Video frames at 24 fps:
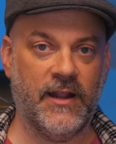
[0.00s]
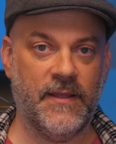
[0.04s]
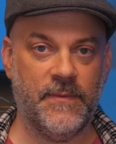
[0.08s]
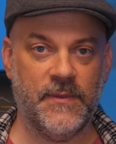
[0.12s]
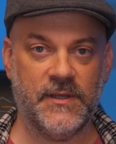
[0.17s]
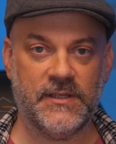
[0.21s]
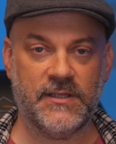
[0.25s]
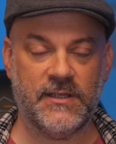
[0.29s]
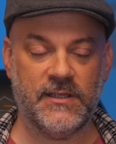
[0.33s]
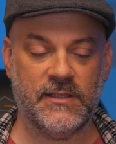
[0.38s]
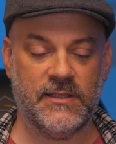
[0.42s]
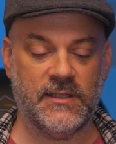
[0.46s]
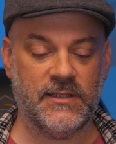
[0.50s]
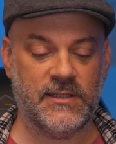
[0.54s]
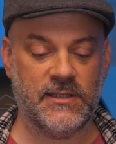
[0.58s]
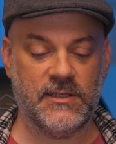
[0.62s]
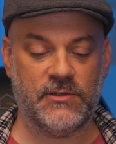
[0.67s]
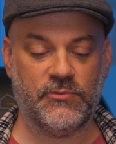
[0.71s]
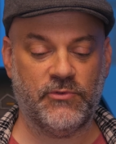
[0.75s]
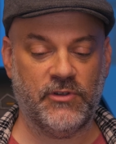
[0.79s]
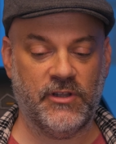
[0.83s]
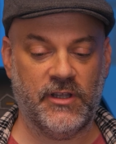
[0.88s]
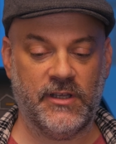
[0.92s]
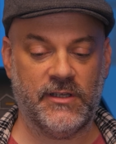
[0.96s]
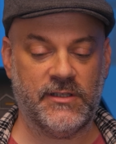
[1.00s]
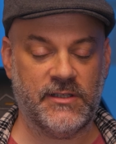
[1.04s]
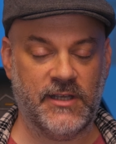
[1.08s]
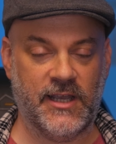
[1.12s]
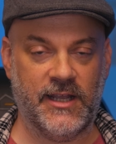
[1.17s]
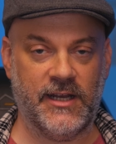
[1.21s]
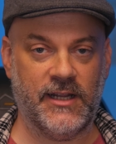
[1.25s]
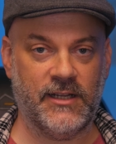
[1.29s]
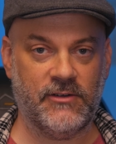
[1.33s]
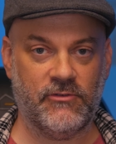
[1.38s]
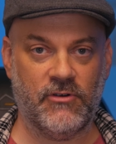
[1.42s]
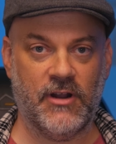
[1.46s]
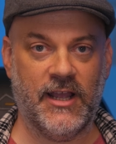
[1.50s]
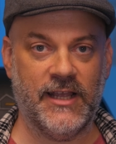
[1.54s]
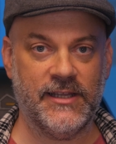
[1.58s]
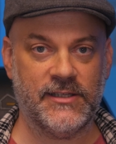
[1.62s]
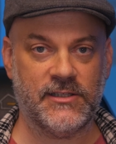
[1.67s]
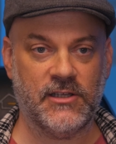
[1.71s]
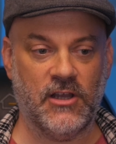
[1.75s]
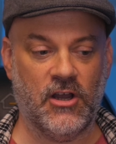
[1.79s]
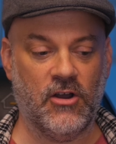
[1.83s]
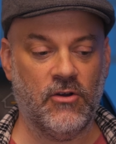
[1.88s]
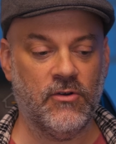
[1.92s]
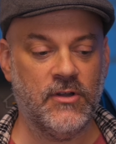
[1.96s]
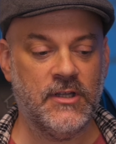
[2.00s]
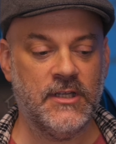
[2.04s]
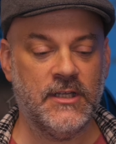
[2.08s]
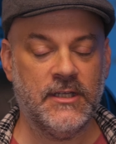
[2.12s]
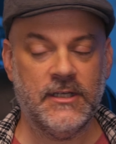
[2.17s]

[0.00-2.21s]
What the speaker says: and this is really exciting, right? So,